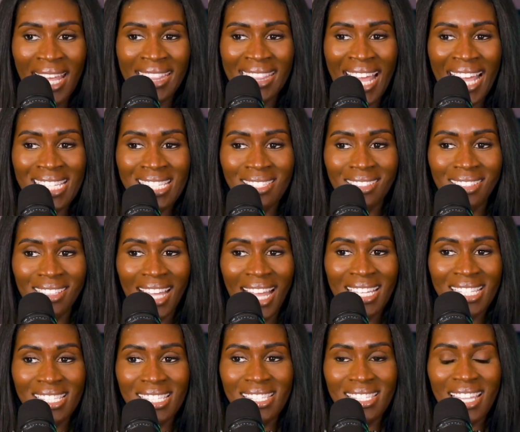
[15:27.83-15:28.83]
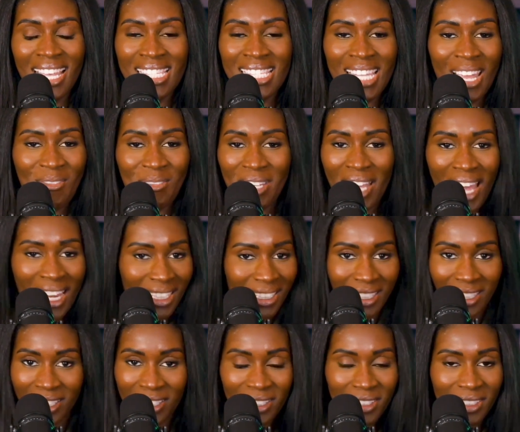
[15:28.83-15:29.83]
And that's not
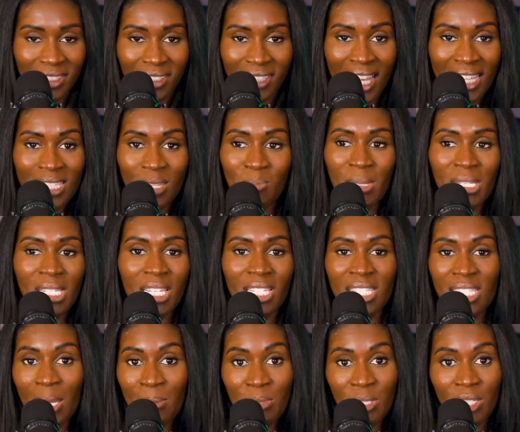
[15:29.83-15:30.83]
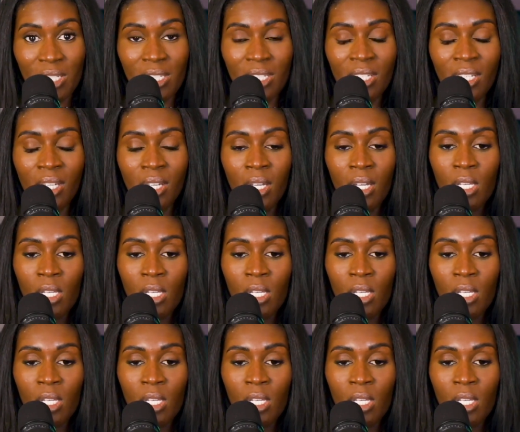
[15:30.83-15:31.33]
reality. That's a misconception.